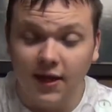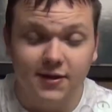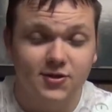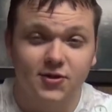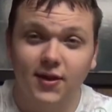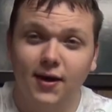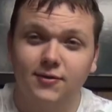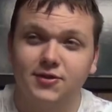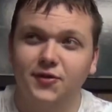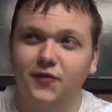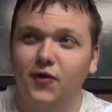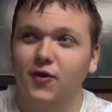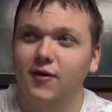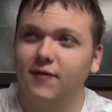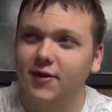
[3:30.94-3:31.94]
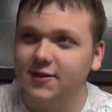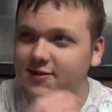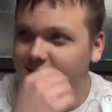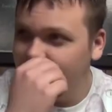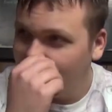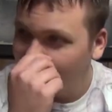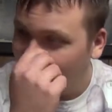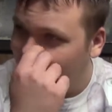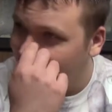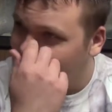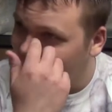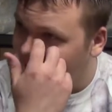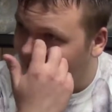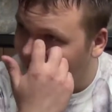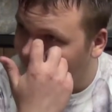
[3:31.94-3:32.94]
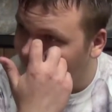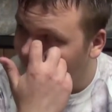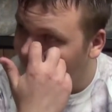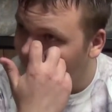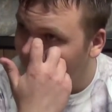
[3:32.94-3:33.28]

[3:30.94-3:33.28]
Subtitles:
so that was the four of us. And so